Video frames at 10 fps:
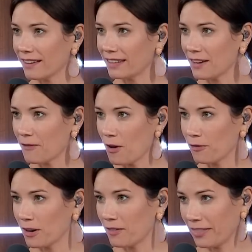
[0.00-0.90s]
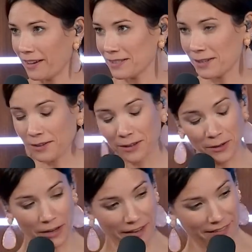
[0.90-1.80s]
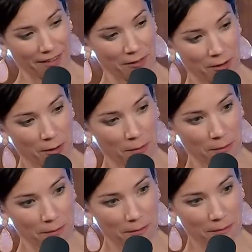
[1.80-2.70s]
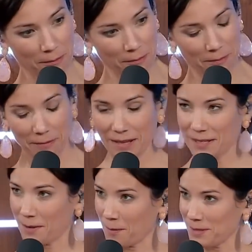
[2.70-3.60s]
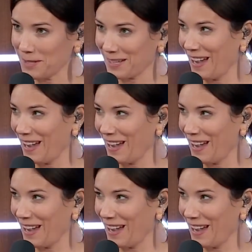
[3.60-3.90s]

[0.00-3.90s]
Not that I fall for everything I see on the internet, even though that sometimes is the